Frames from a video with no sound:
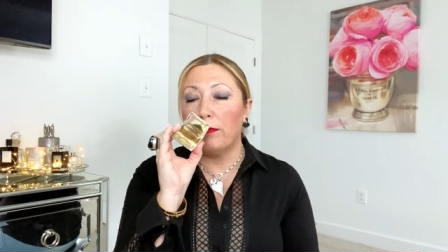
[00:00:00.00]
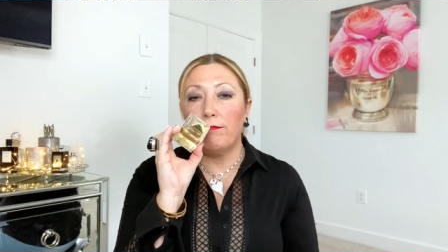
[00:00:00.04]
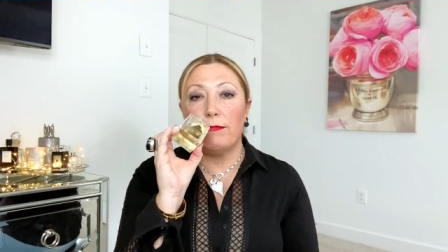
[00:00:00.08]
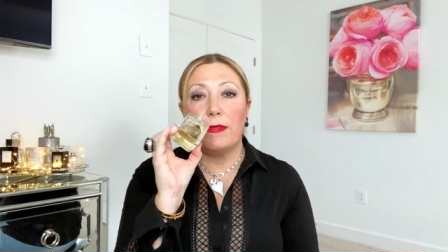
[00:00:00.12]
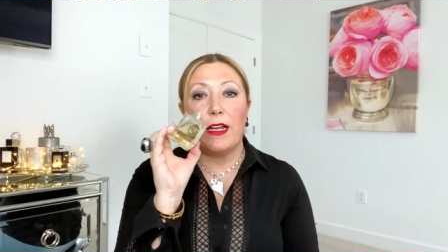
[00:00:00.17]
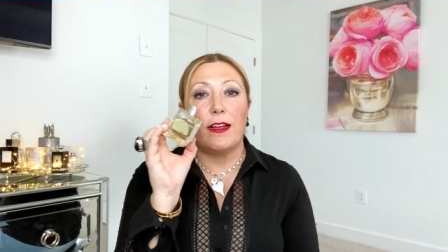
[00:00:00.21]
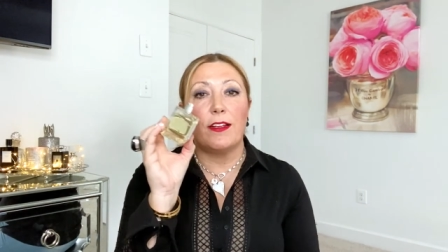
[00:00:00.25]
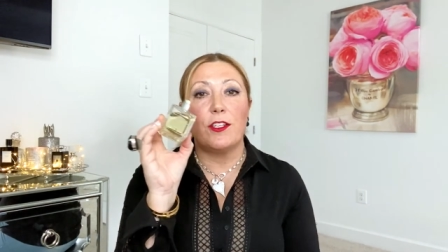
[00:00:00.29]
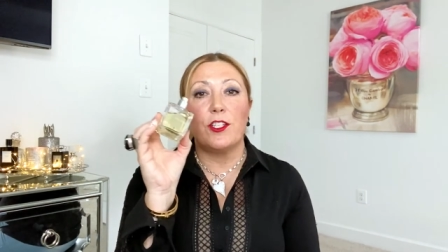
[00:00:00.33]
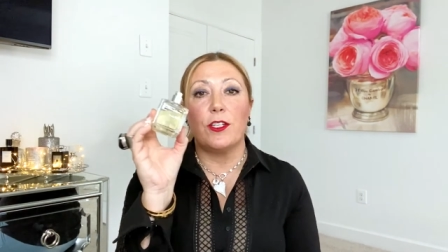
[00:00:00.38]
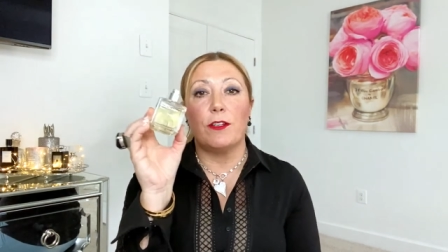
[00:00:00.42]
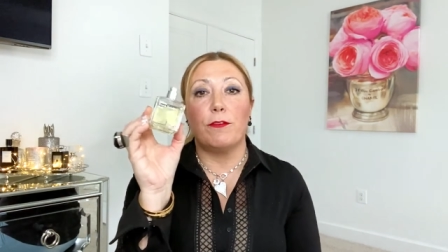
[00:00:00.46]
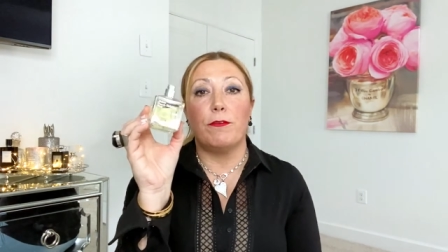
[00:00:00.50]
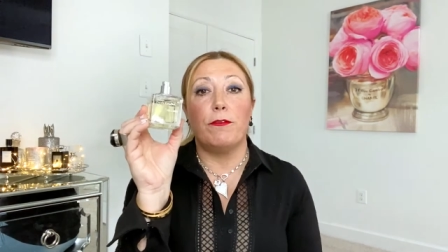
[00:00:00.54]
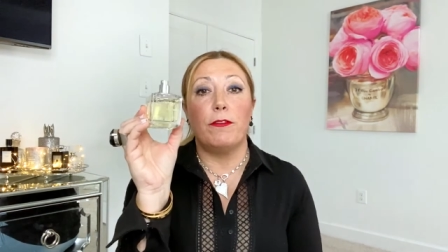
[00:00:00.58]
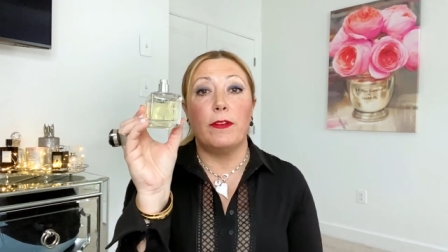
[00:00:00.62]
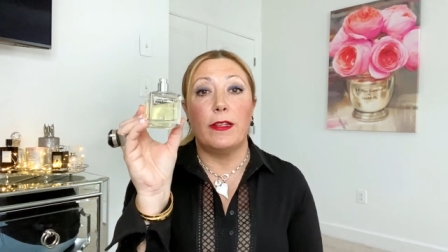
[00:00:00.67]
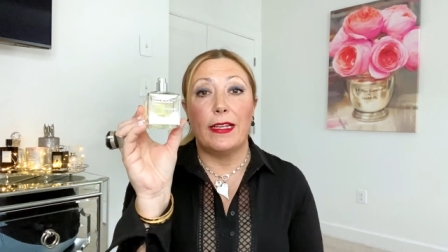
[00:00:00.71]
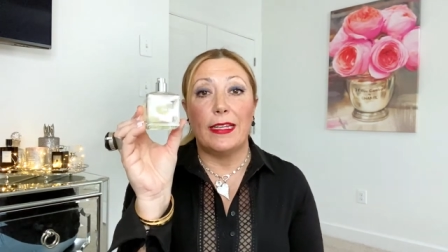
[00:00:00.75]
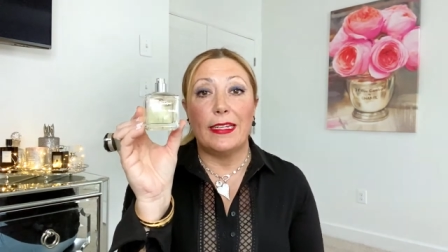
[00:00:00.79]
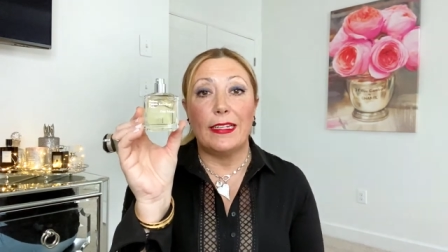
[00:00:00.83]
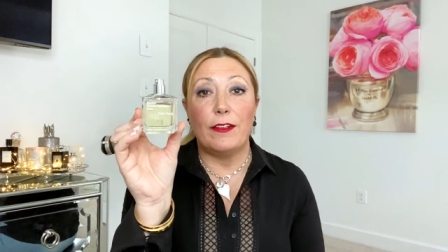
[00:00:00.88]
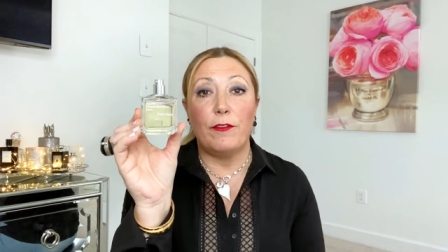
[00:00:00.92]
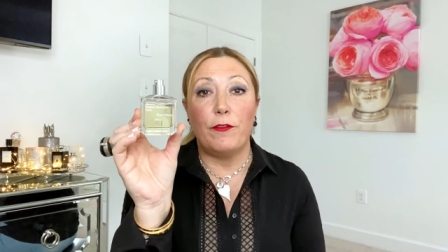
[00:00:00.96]
catch a
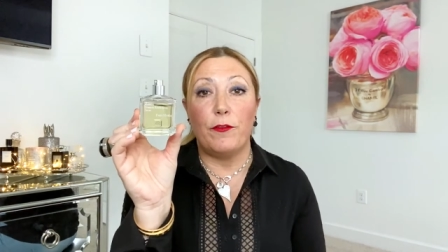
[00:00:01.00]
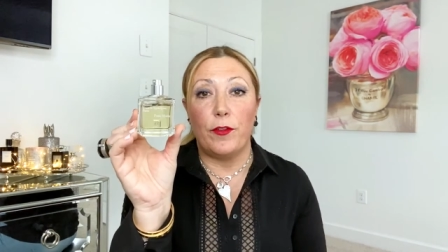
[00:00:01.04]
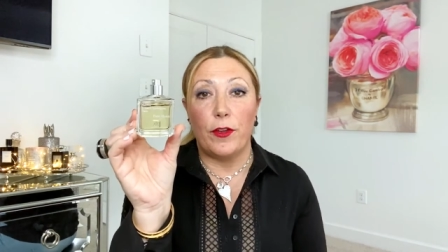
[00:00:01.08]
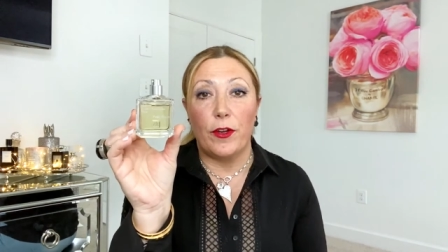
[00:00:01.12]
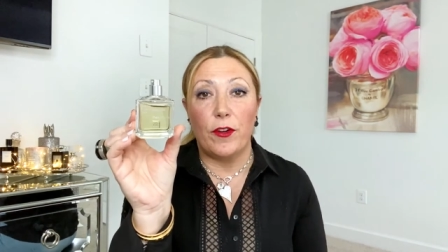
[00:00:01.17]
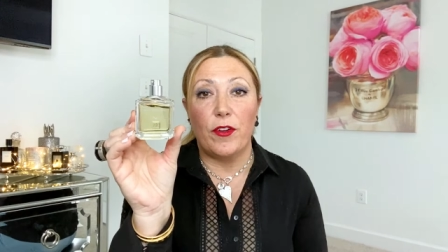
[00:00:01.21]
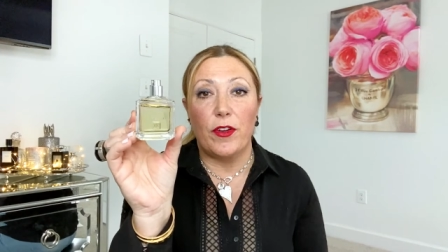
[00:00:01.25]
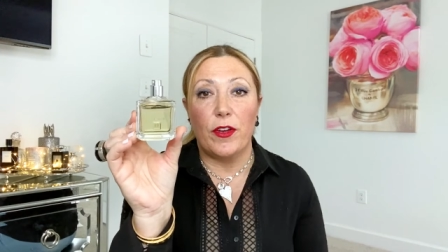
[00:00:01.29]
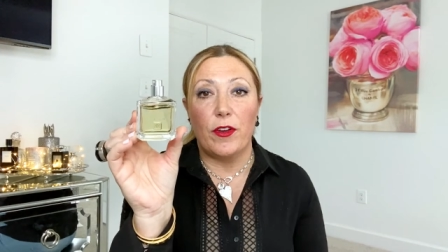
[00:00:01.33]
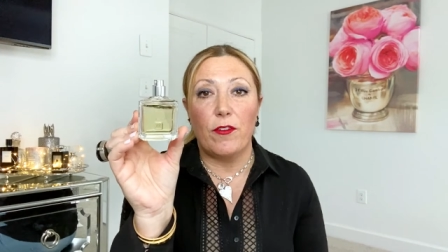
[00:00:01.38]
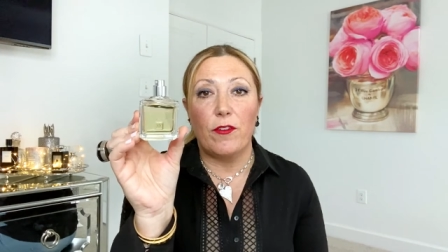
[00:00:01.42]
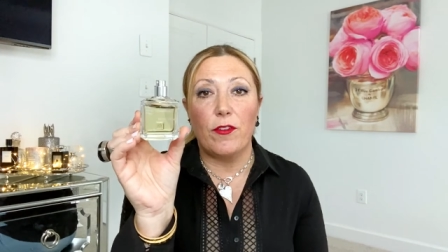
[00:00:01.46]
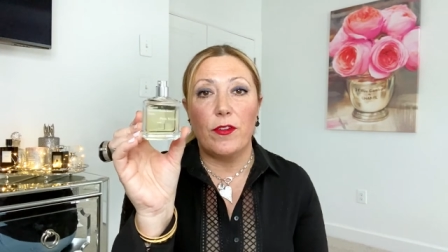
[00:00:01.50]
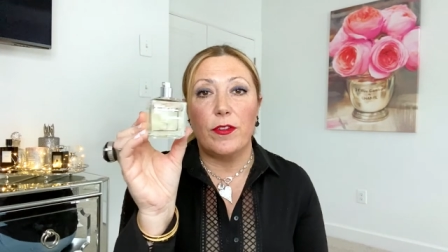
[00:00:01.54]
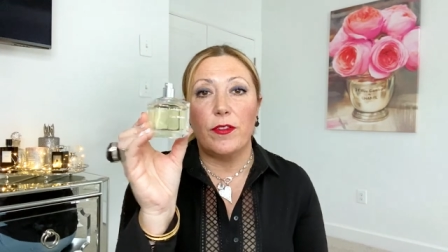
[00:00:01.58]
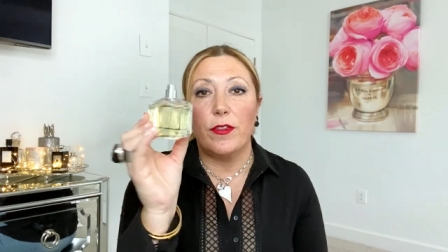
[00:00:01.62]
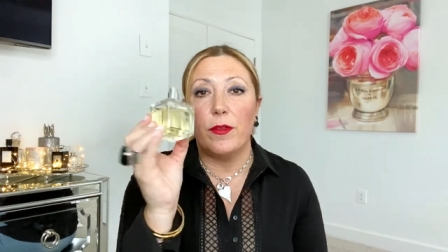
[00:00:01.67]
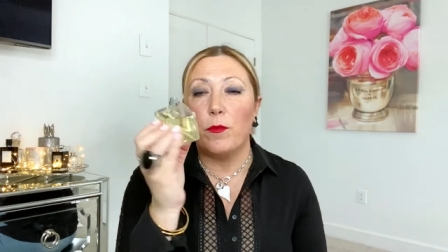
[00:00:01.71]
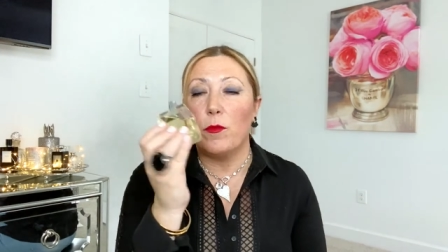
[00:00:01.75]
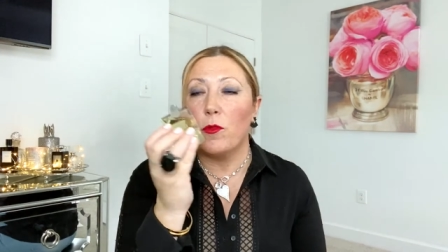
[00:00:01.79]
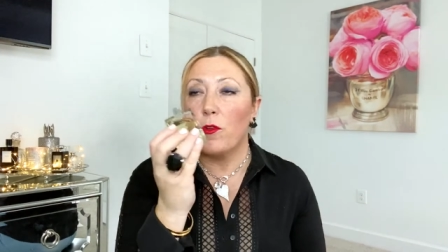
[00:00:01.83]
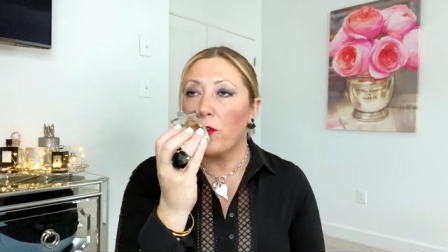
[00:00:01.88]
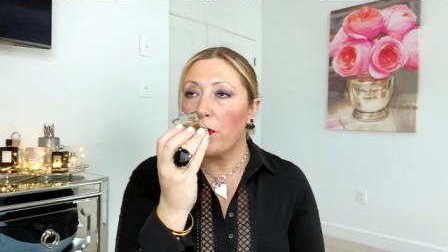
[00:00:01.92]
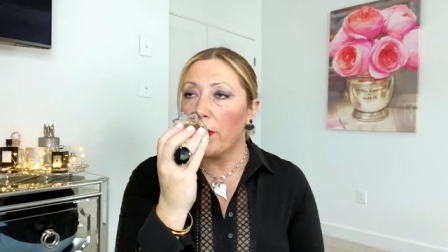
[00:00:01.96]
flight very early in the
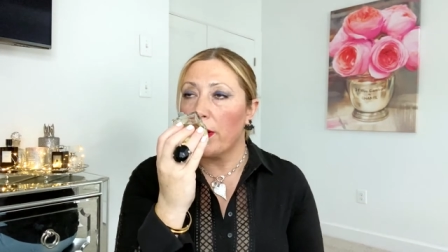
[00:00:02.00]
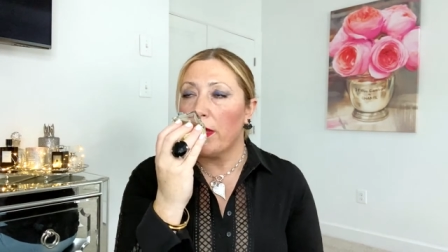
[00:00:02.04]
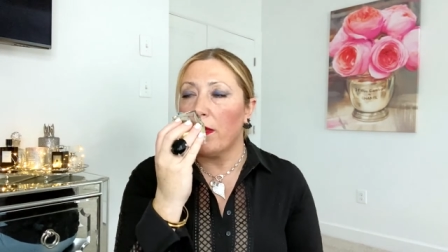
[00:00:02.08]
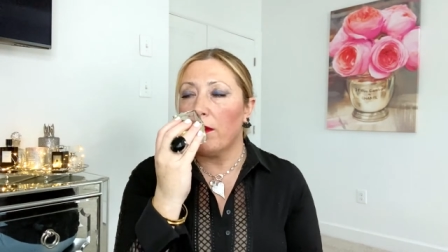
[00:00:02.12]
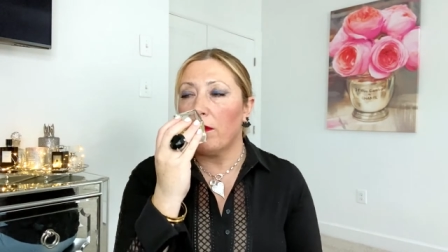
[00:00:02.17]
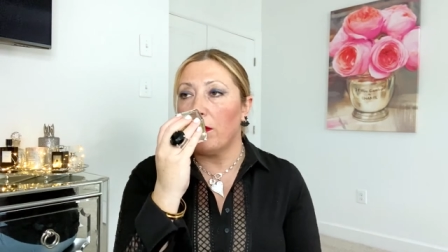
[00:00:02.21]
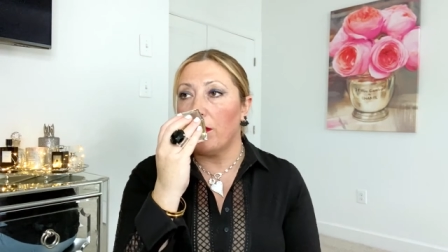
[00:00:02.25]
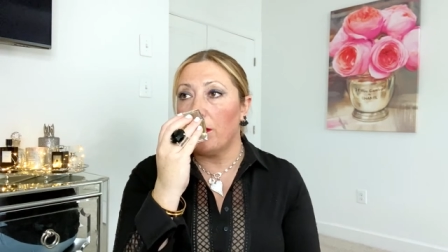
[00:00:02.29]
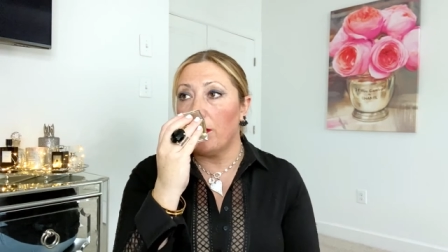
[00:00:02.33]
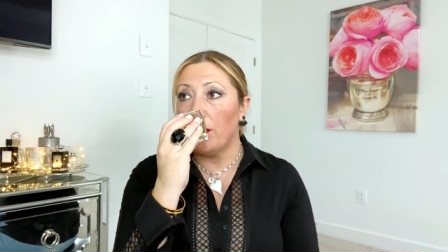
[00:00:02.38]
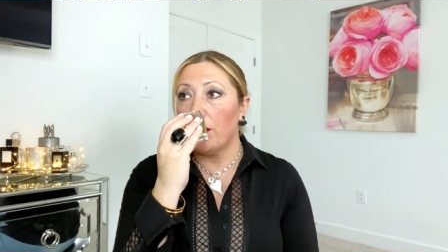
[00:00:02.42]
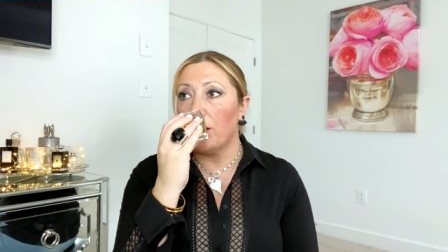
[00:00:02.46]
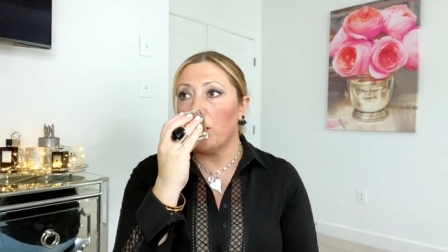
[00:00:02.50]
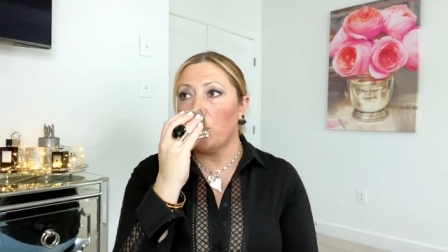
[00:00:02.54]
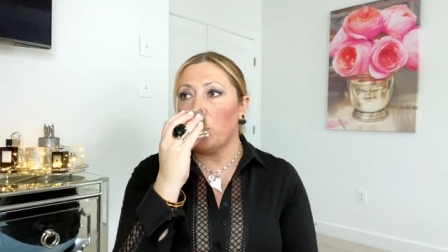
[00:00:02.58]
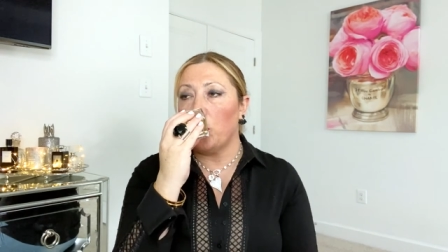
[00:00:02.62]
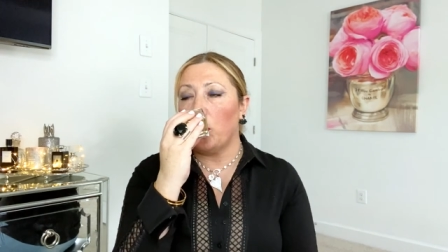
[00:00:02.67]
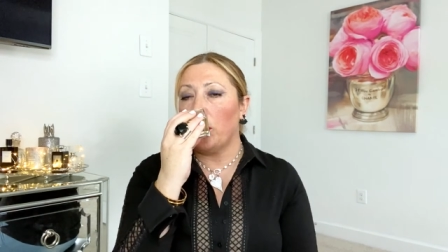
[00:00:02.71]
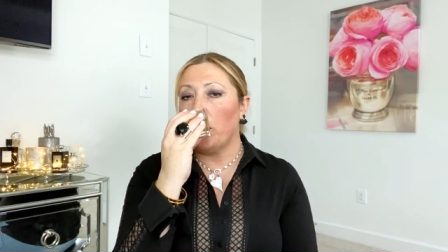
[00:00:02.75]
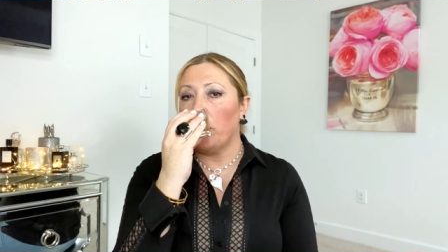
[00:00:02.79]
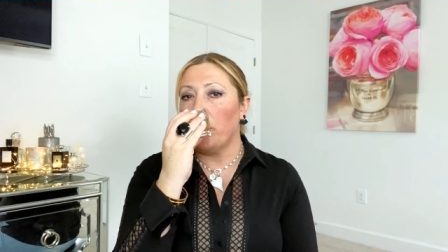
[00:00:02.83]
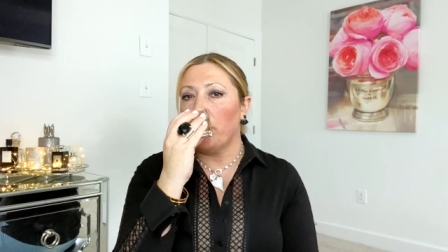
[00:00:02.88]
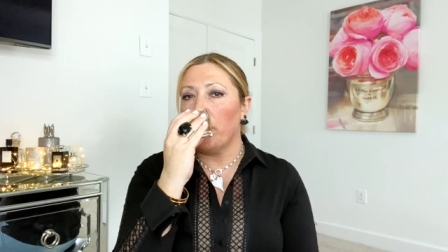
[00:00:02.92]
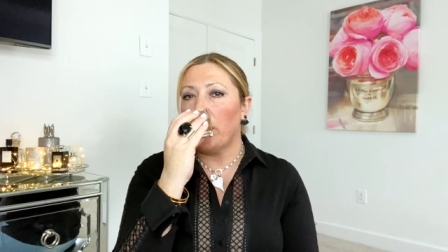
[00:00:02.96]
morning, this
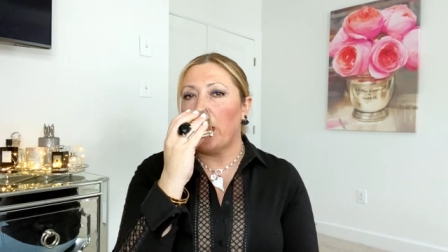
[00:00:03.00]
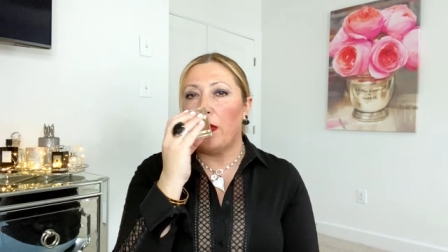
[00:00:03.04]
one.